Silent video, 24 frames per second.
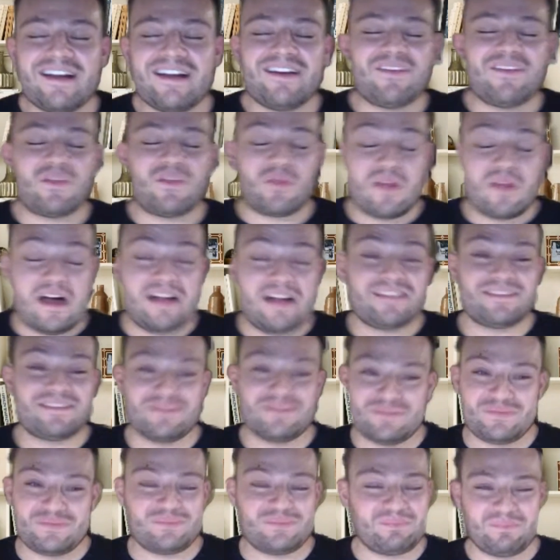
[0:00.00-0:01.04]
Lots
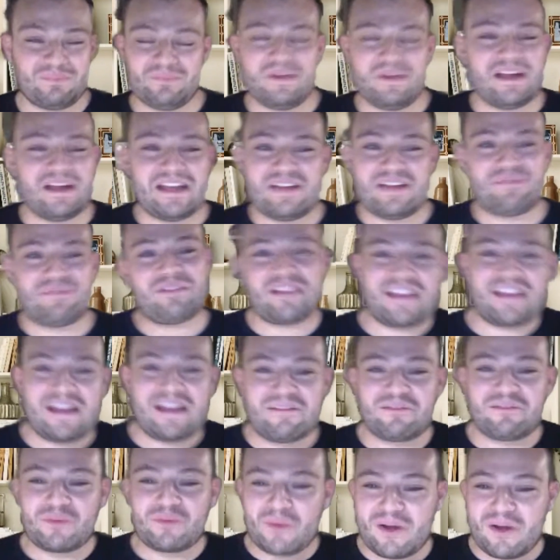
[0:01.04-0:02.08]
of, I have like
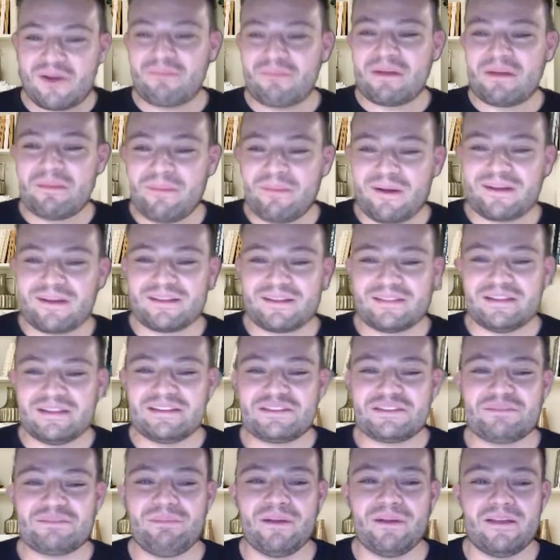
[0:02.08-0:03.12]
everywhere on my bucket
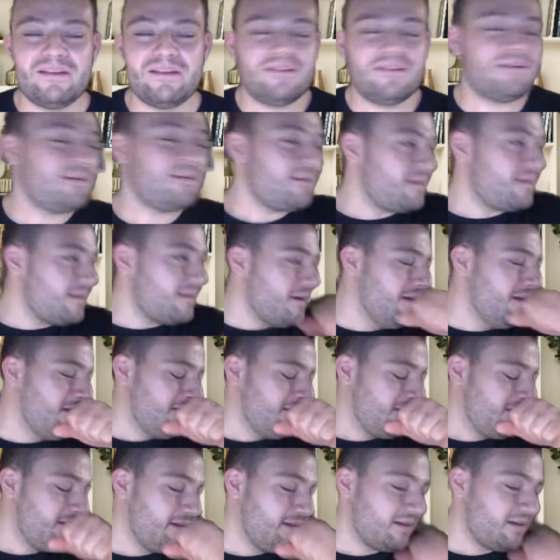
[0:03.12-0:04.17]
list, but
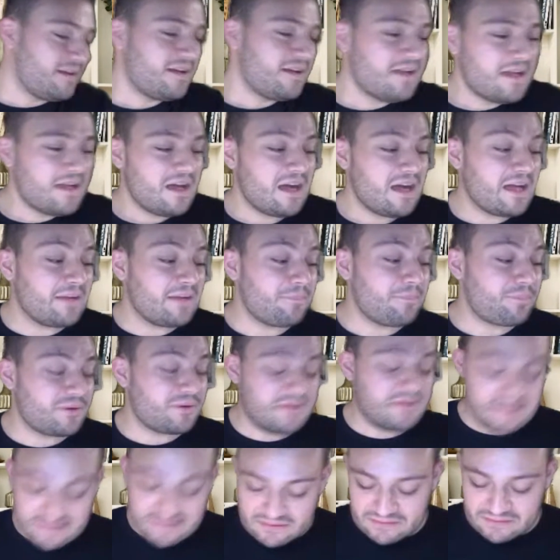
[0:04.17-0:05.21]
I
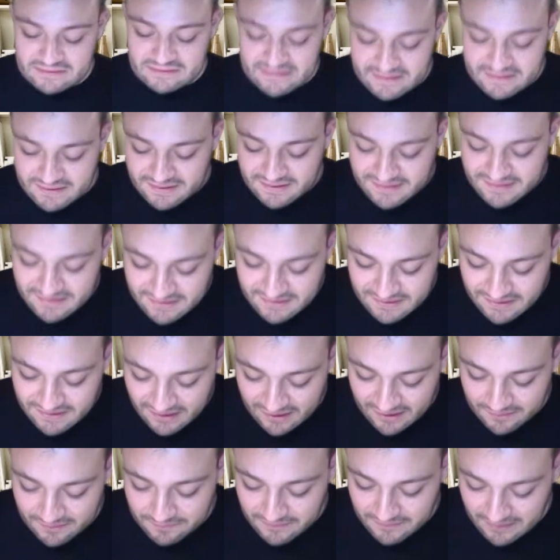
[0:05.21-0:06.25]
particularly
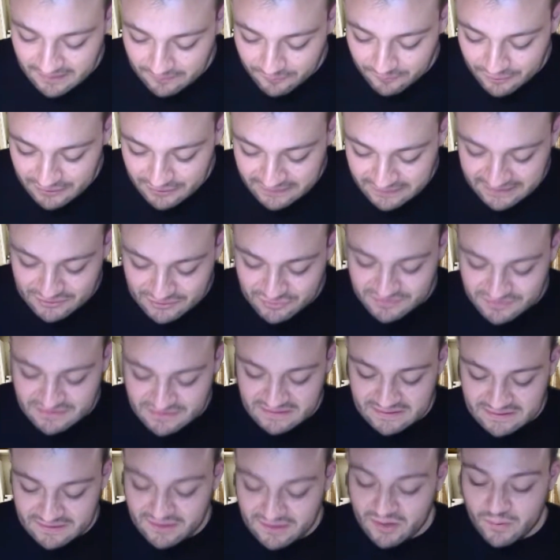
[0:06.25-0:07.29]
am really interested
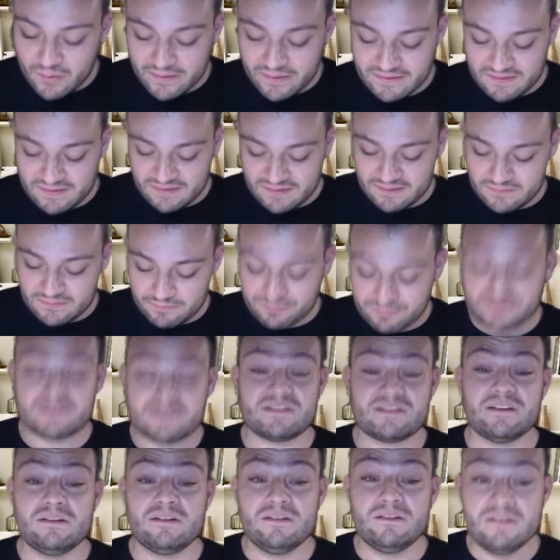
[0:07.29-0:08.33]
in going to
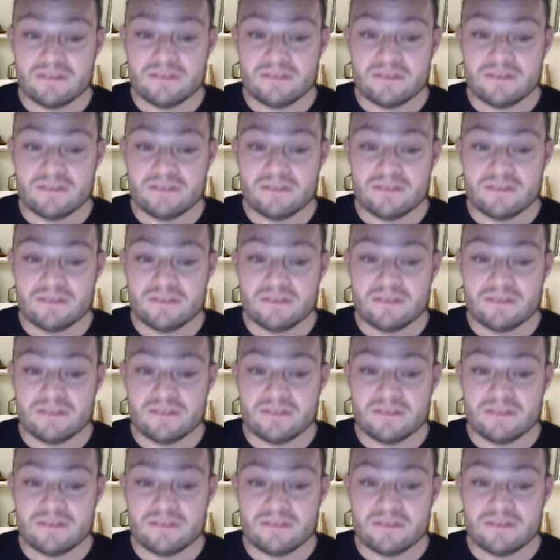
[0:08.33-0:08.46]
Brazil.